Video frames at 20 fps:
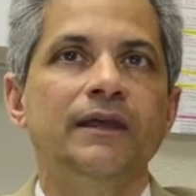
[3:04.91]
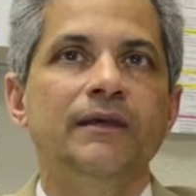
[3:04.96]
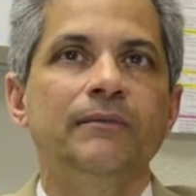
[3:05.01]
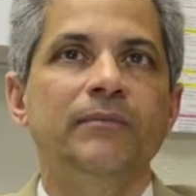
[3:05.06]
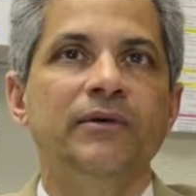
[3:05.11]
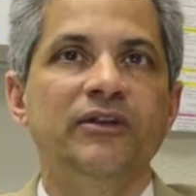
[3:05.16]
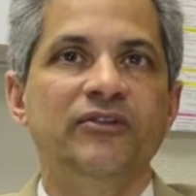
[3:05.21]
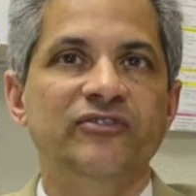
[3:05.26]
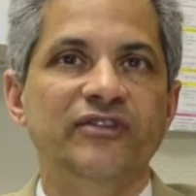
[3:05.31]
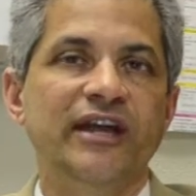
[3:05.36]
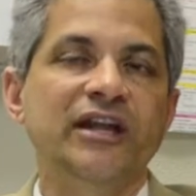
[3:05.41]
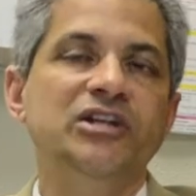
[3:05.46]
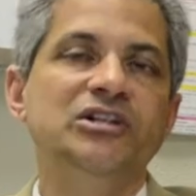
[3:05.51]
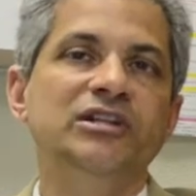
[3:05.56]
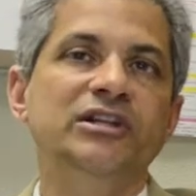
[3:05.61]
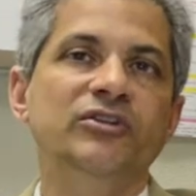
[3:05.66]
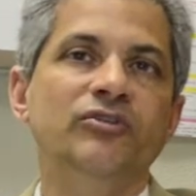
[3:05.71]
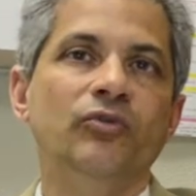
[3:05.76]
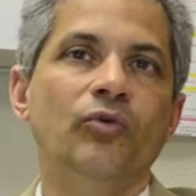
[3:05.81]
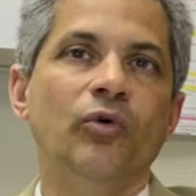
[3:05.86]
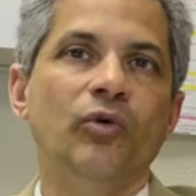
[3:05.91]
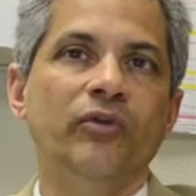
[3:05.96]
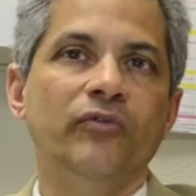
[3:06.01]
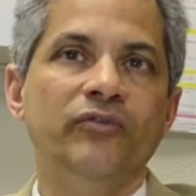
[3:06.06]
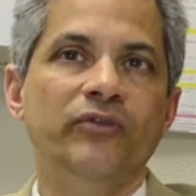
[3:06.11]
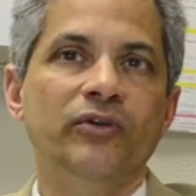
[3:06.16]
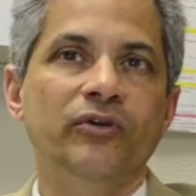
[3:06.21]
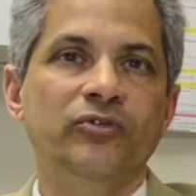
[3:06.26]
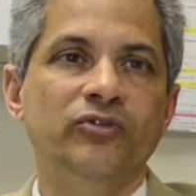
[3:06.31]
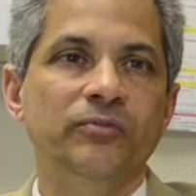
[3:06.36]
But essentially the role of
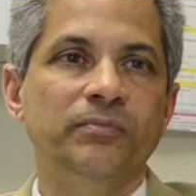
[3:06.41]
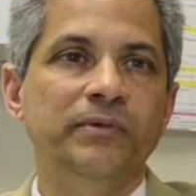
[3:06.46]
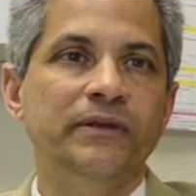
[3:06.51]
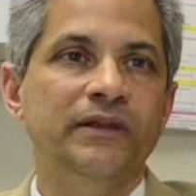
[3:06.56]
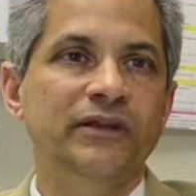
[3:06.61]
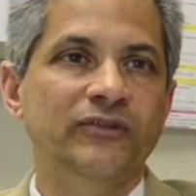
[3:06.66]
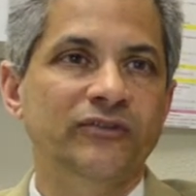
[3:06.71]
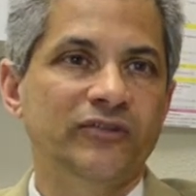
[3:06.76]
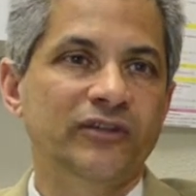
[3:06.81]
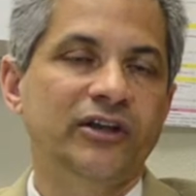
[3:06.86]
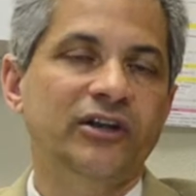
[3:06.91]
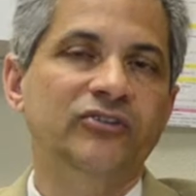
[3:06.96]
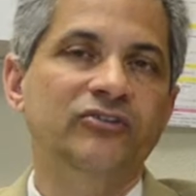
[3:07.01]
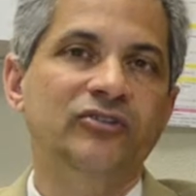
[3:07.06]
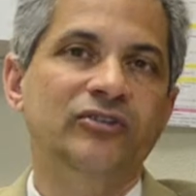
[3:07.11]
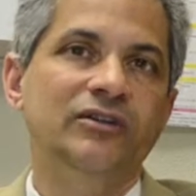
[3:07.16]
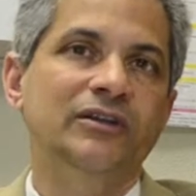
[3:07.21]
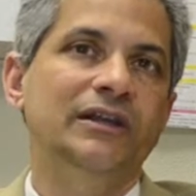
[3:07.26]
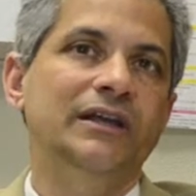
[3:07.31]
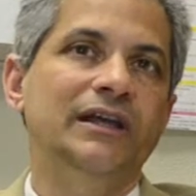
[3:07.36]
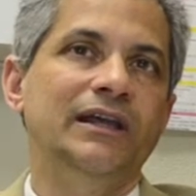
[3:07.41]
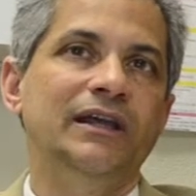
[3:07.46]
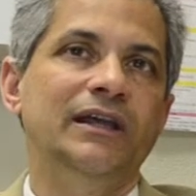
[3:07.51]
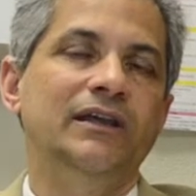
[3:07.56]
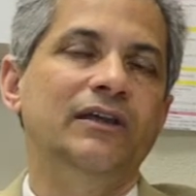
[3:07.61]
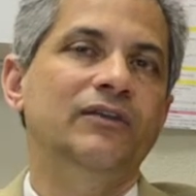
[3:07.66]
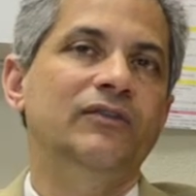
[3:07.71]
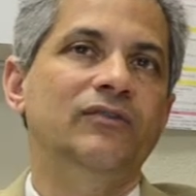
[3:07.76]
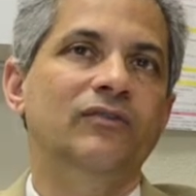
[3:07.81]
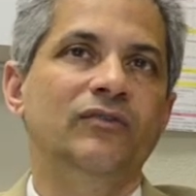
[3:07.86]
the orthopaedic surgeon
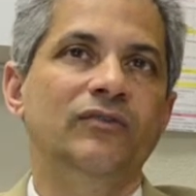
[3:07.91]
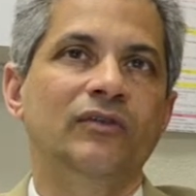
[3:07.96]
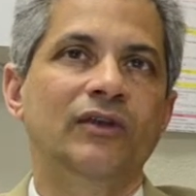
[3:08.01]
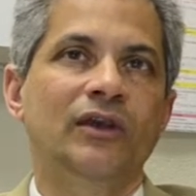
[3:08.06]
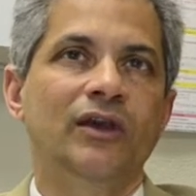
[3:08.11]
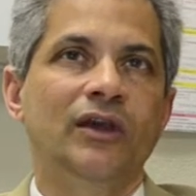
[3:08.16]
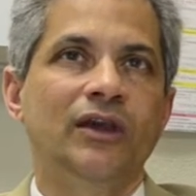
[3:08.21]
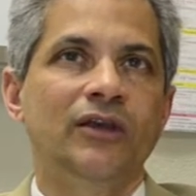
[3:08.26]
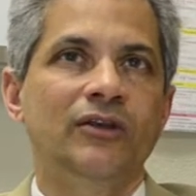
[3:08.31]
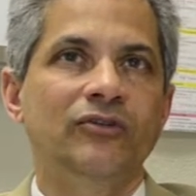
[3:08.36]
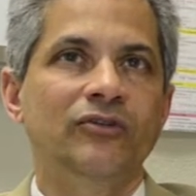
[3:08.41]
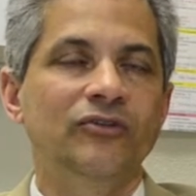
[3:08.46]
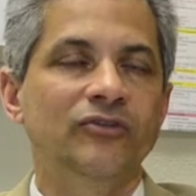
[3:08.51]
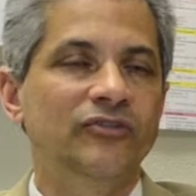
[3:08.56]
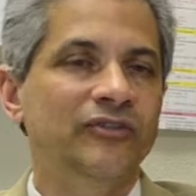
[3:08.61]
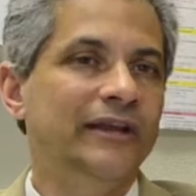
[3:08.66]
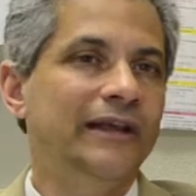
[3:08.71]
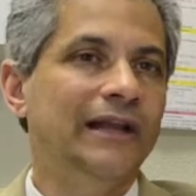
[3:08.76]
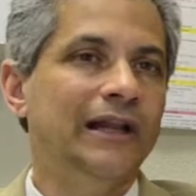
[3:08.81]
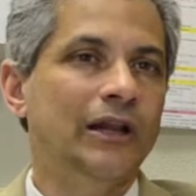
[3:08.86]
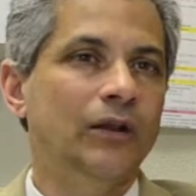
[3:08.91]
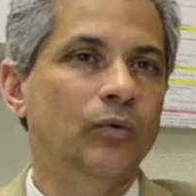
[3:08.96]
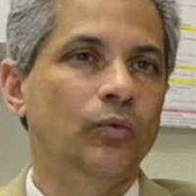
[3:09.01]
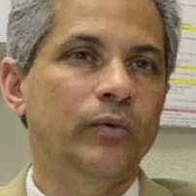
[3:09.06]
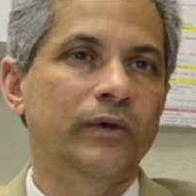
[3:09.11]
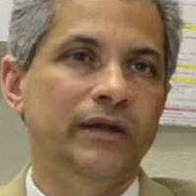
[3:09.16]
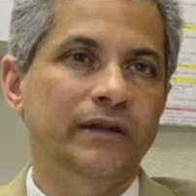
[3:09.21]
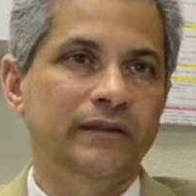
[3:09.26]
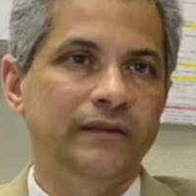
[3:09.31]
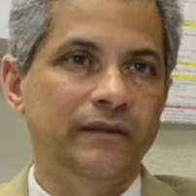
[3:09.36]
is to deal
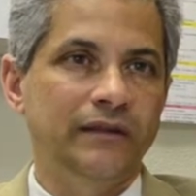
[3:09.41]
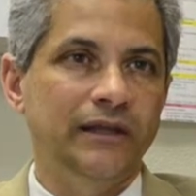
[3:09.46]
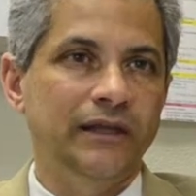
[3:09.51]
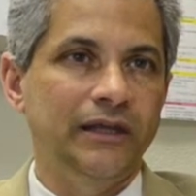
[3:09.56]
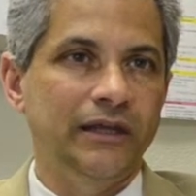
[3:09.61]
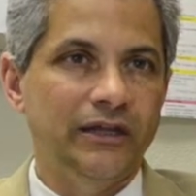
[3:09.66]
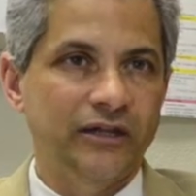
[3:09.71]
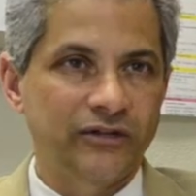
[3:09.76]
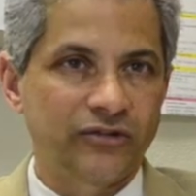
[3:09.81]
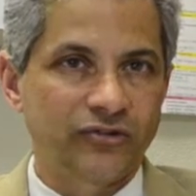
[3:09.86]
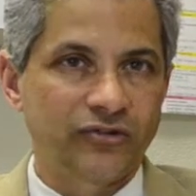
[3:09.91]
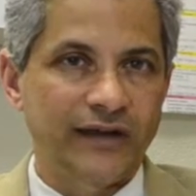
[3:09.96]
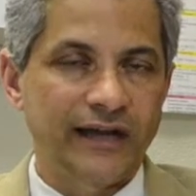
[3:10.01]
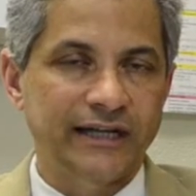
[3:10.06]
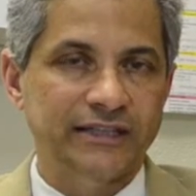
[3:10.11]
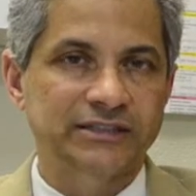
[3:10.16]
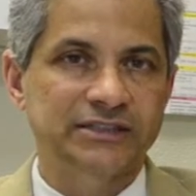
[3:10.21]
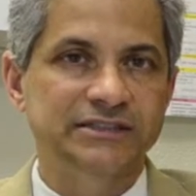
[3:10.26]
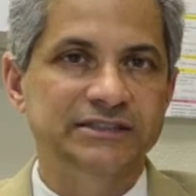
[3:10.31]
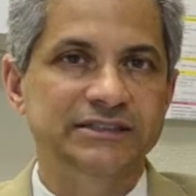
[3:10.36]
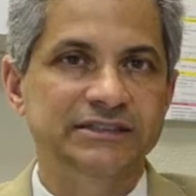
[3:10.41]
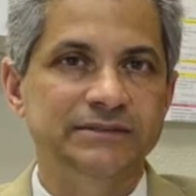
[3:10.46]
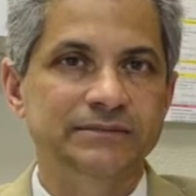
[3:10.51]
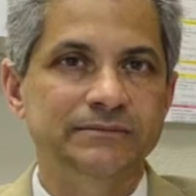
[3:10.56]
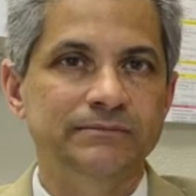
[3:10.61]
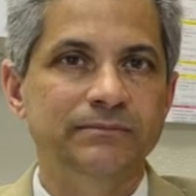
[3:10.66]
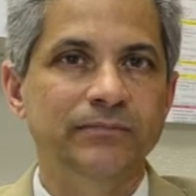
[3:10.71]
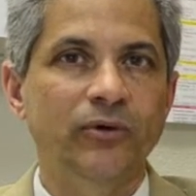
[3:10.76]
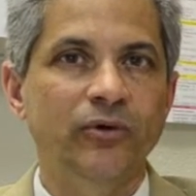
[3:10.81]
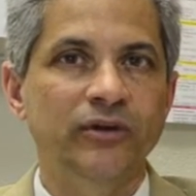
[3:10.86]
with the contractures and
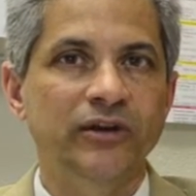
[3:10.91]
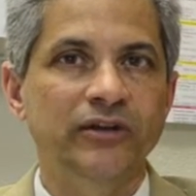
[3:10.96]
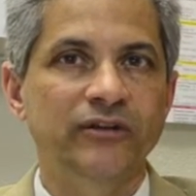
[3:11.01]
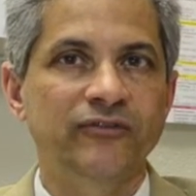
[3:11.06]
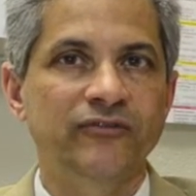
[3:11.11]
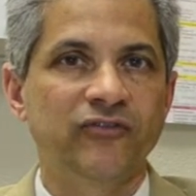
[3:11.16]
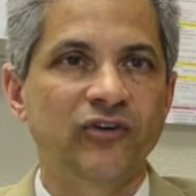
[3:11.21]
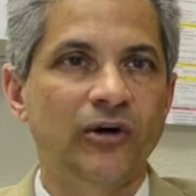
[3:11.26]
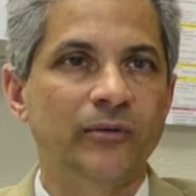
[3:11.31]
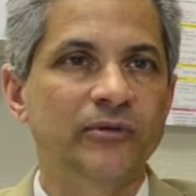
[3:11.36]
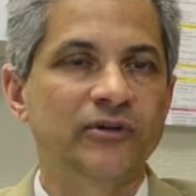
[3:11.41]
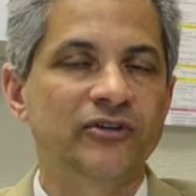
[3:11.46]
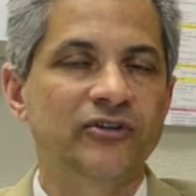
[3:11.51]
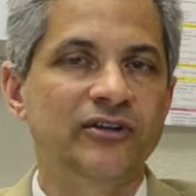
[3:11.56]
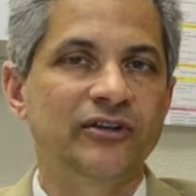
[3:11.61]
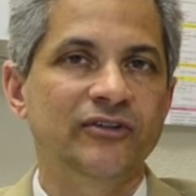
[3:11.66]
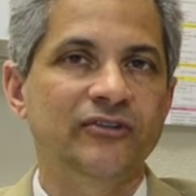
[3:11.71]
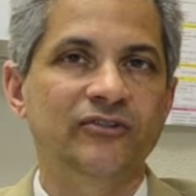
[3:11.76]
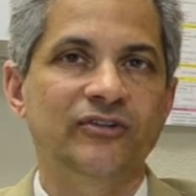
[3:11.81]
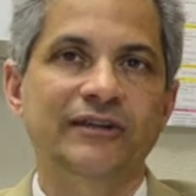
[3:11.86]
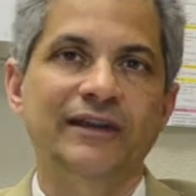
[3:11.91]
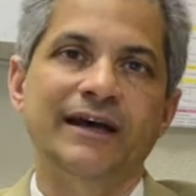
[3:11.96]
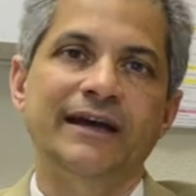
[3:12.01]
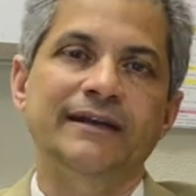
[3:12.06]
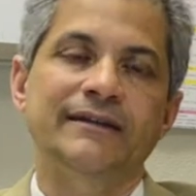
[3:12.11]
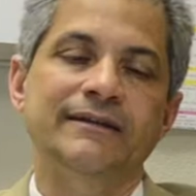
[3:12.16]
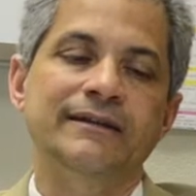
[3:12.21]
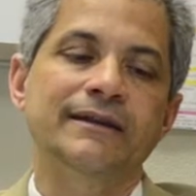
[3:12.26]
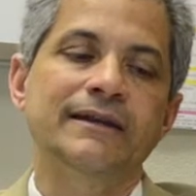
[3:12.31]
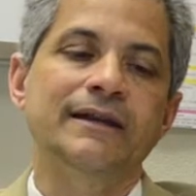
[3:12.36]
bony deformities that